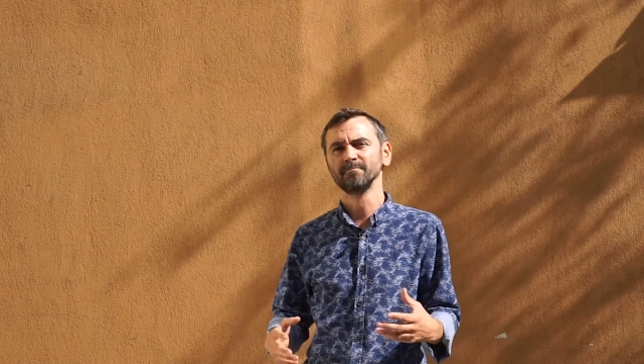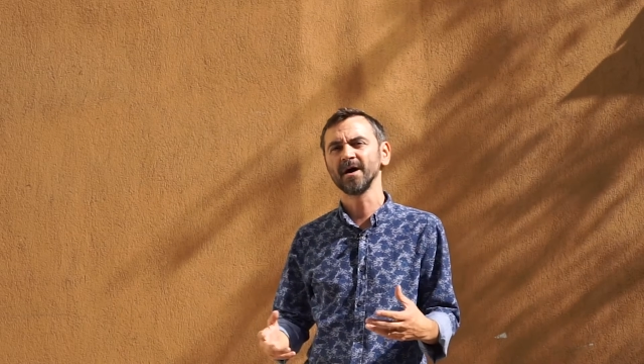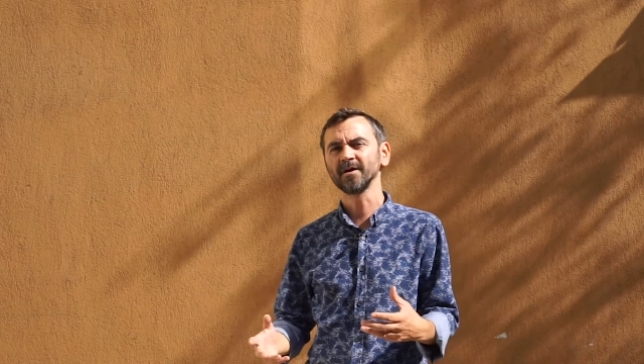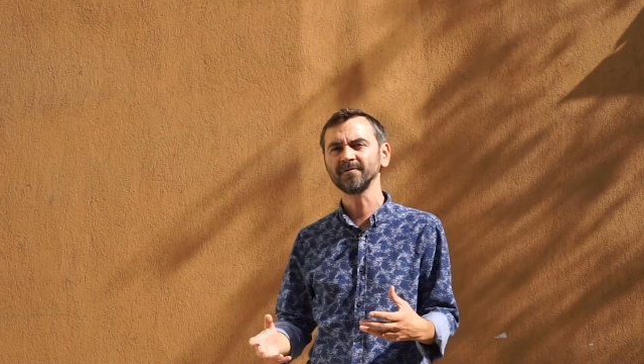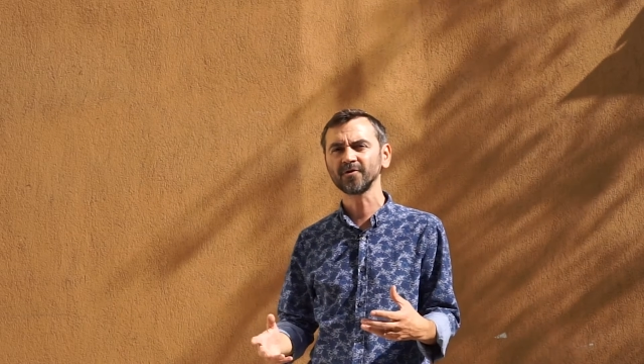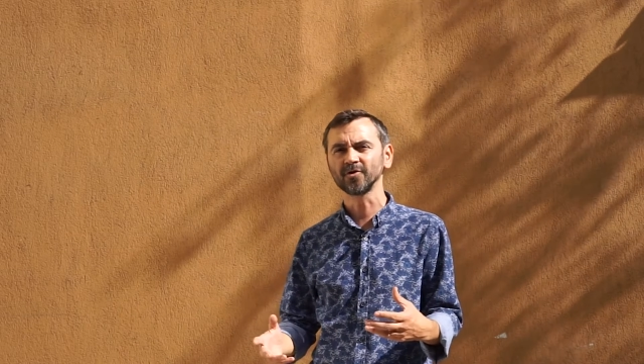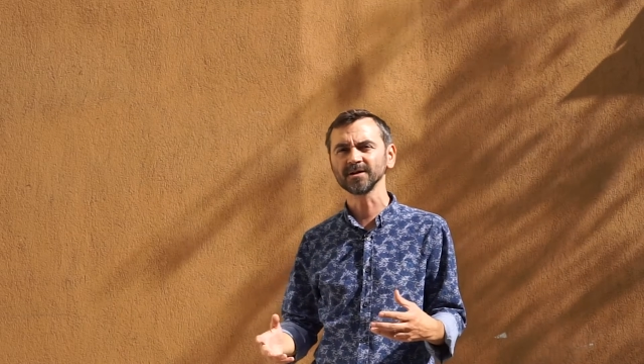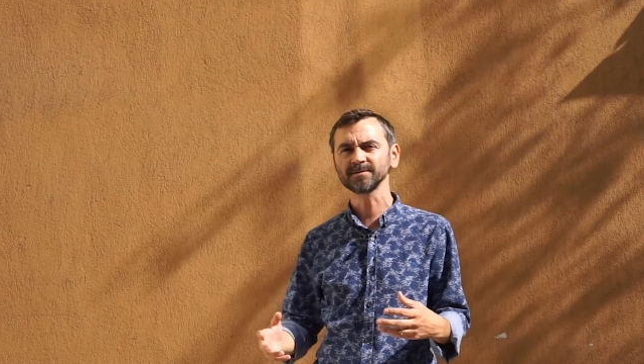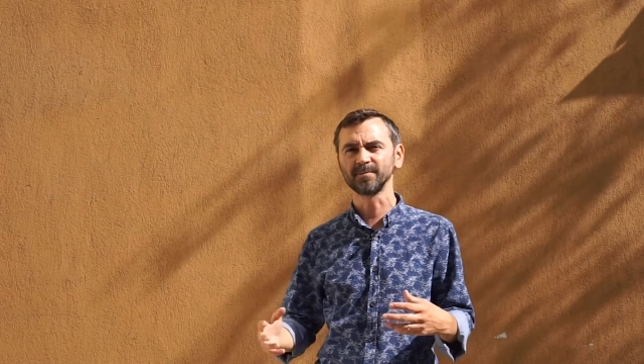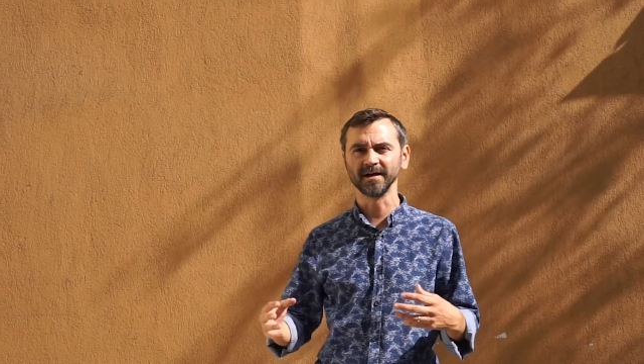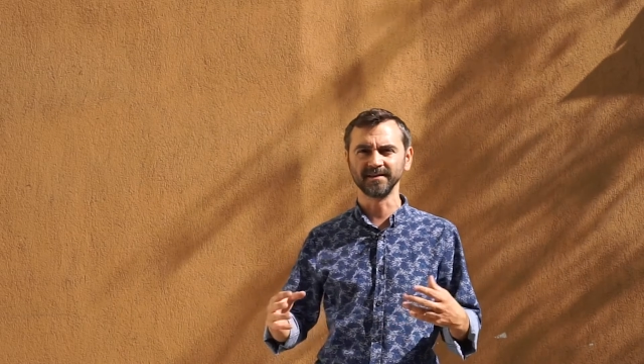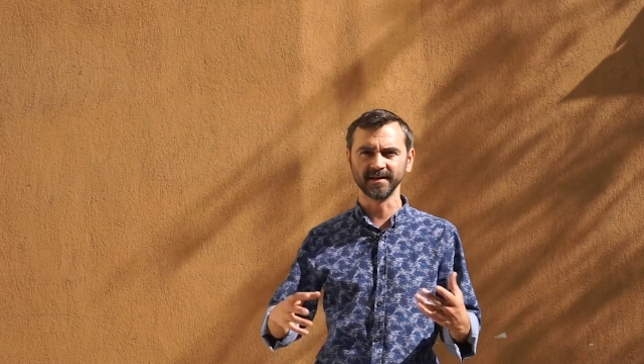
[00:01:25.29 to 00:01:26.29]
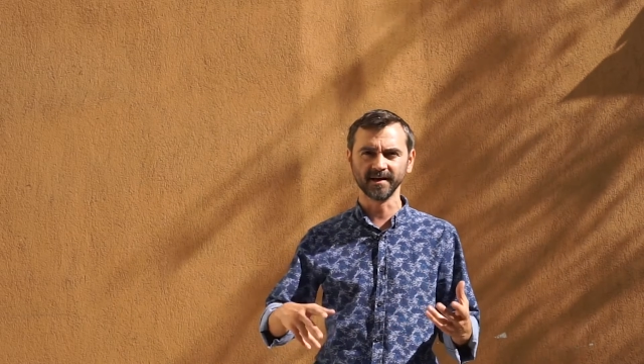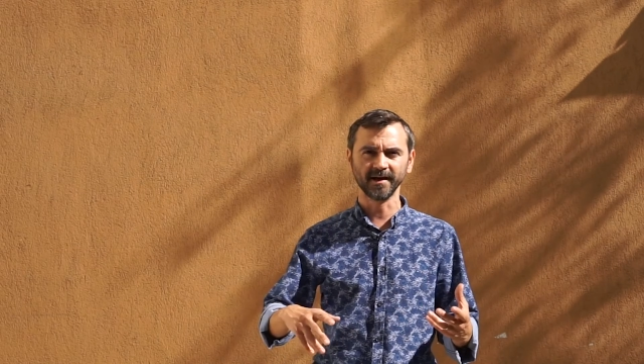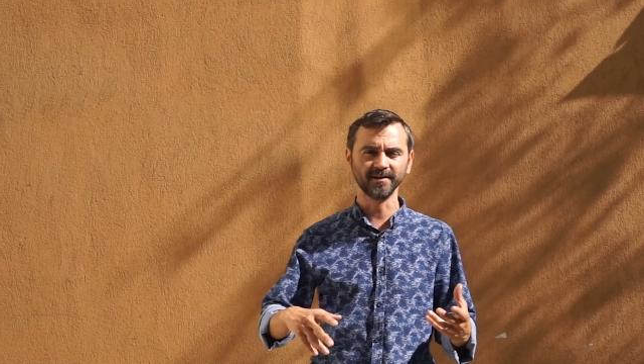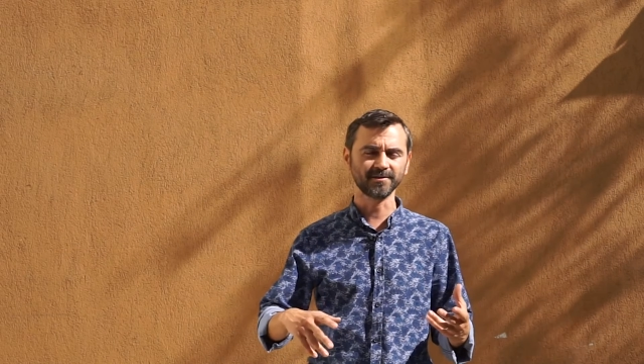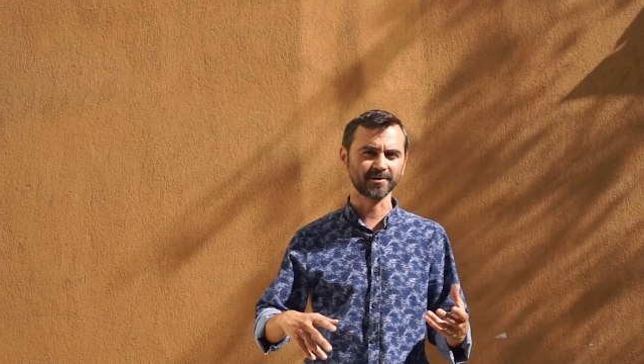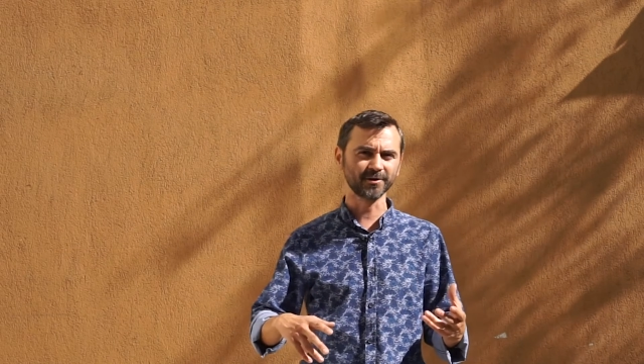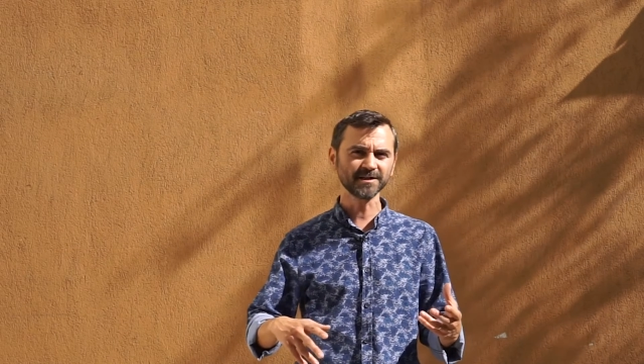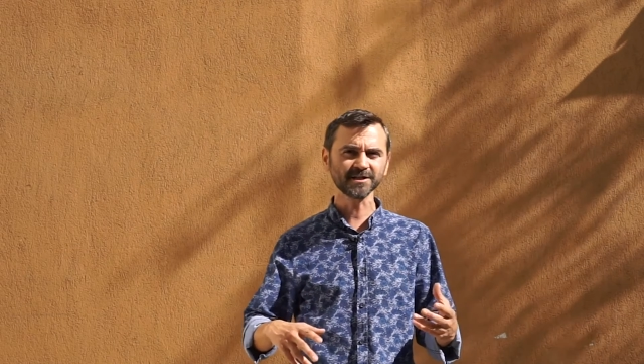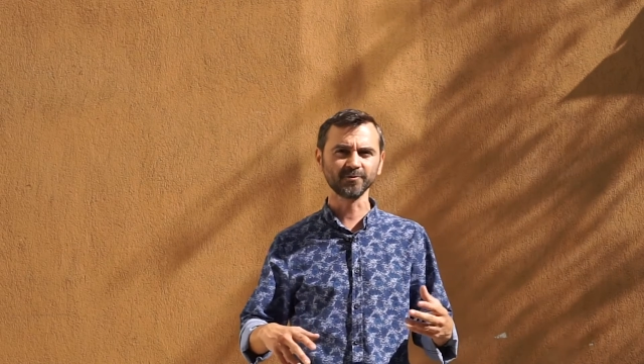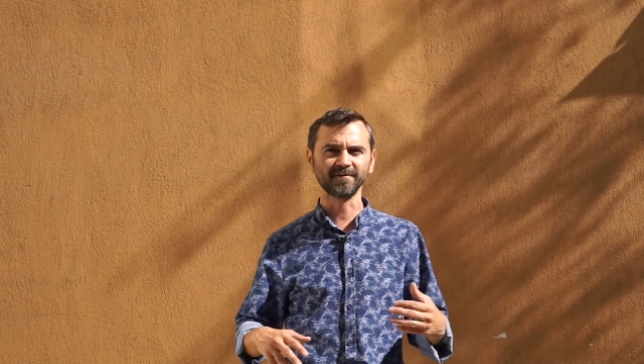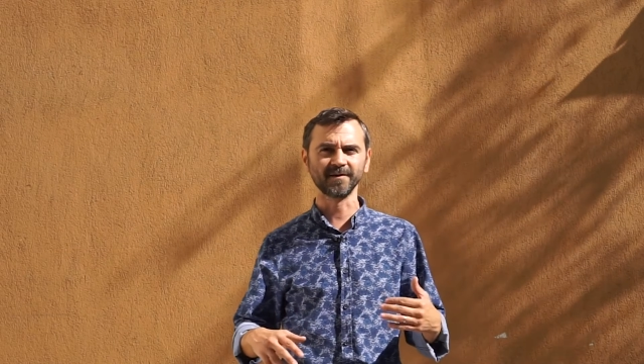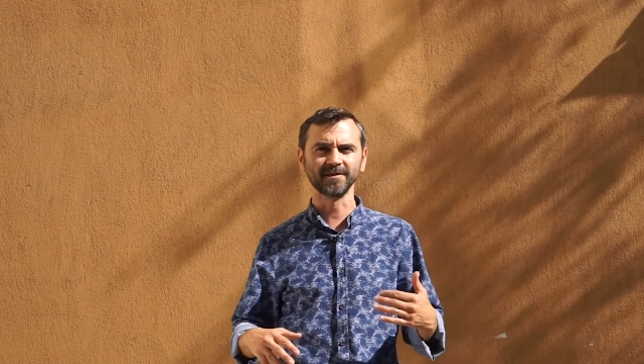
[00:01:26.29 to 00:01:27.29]
But of course, by the
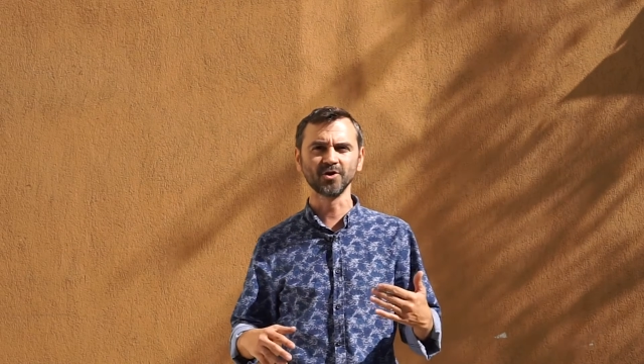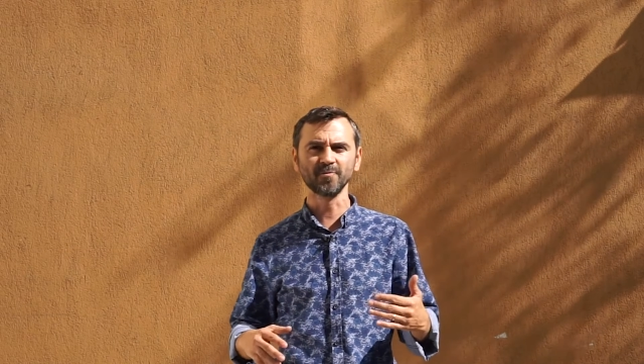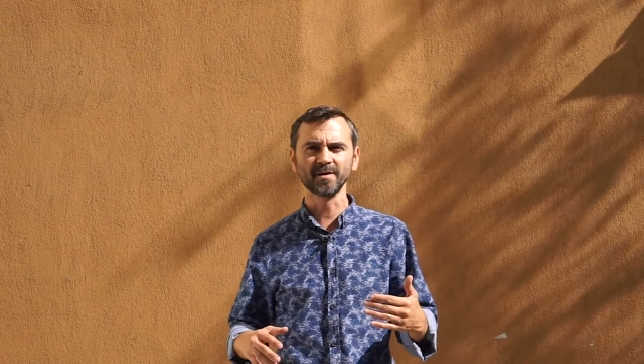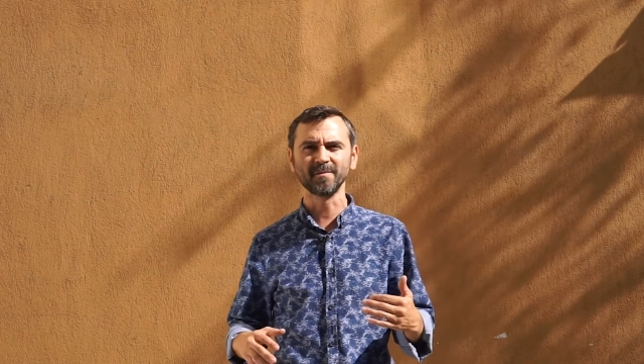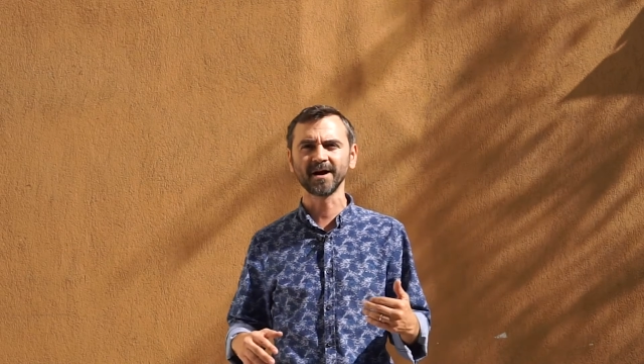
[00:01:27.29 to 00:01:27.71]
integration with Adobe